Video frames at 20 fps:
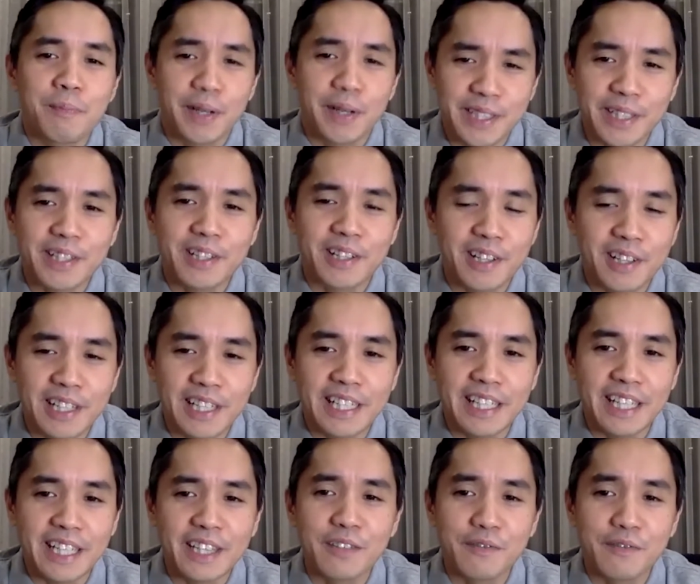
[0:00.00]

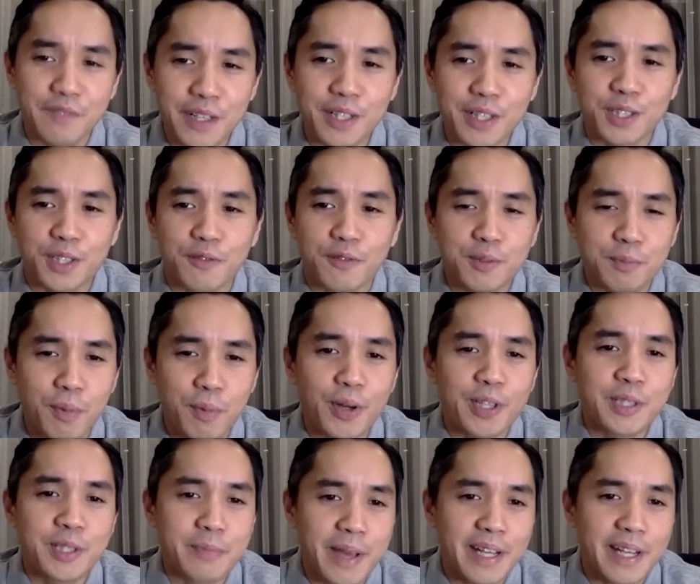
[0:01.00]
particularly in the fields of
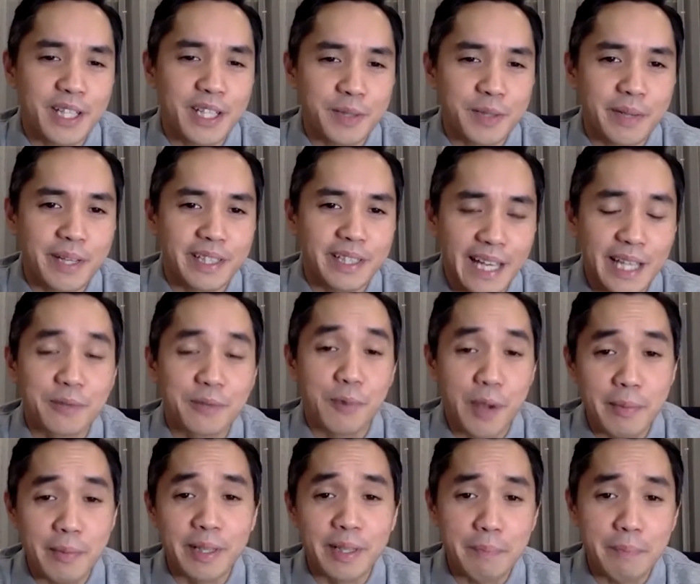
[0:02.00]
sports management and
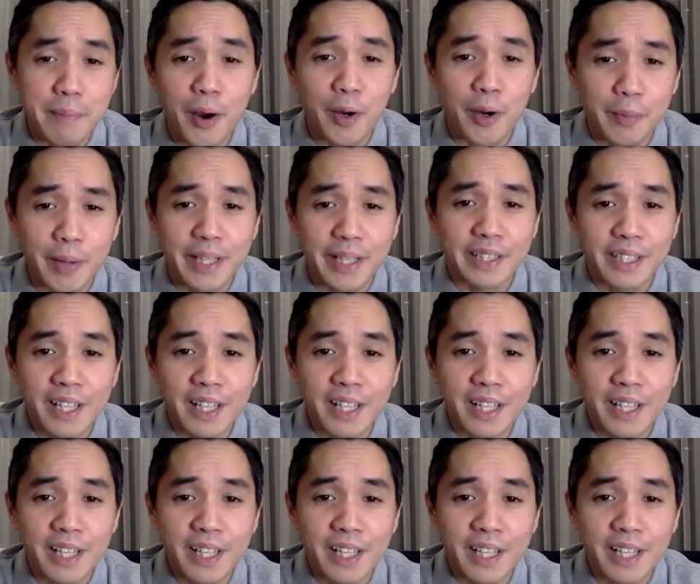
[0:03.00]
women empowerment.